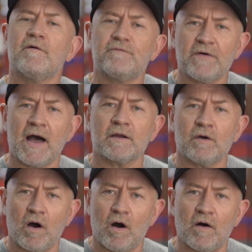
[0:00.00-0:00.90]

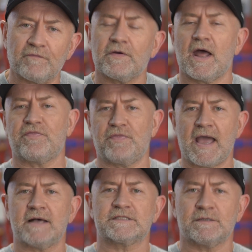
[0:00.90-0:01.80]
Fuck off.
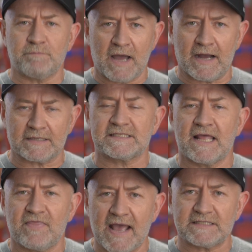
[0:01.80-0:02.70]
$1,000.
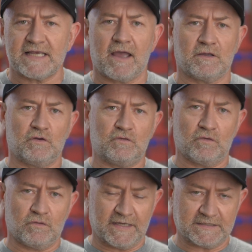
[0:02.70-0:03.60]
That's how you
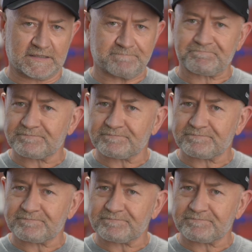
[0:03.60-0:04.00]
do this.